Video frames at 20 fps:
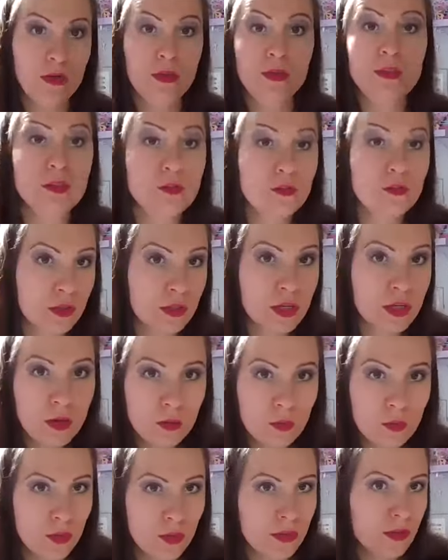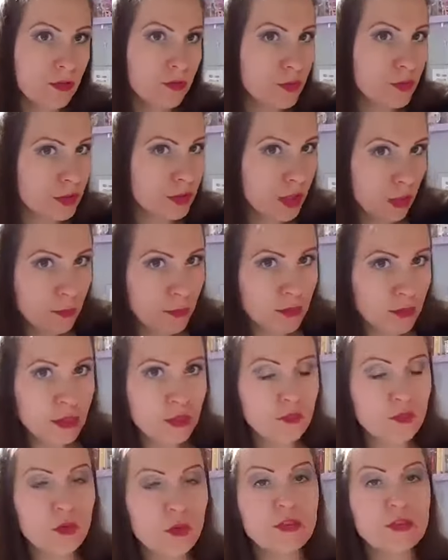different with different
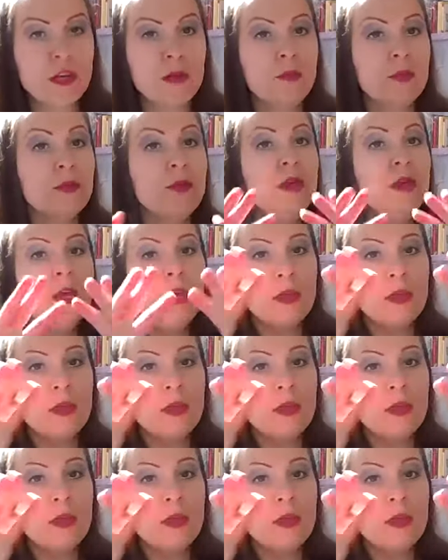companies, for example,